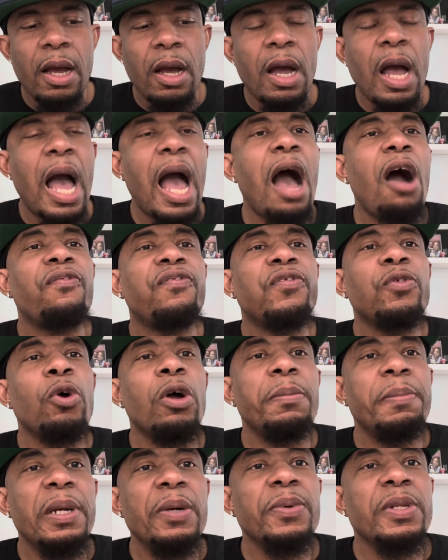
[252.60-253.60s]
how
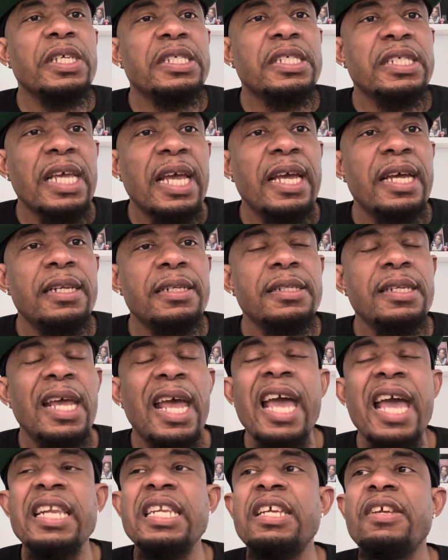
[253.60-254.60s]
Floyd Mayweather say it,
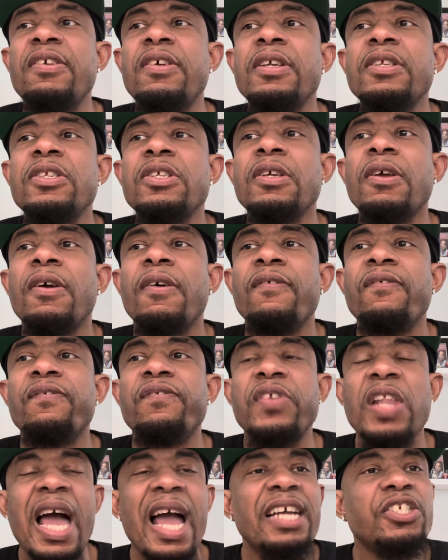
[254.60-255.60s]
any
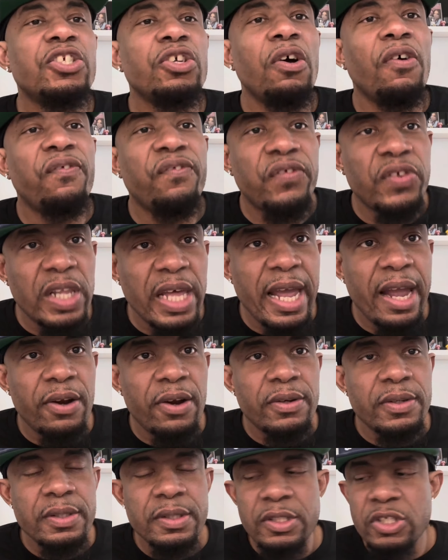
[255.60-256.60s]
flash of
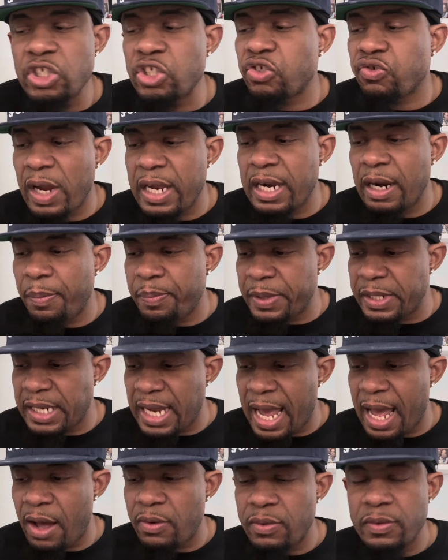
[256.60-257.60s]
flair straight up and
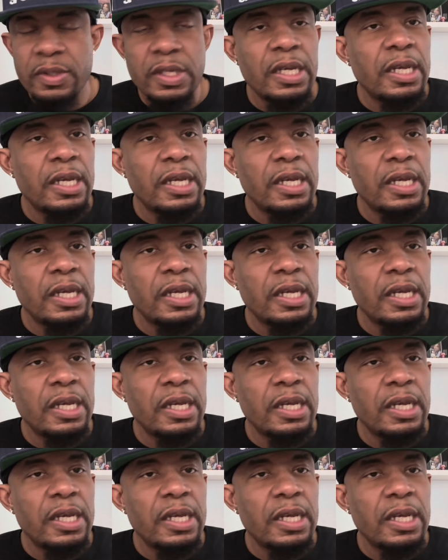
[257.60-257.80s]
down.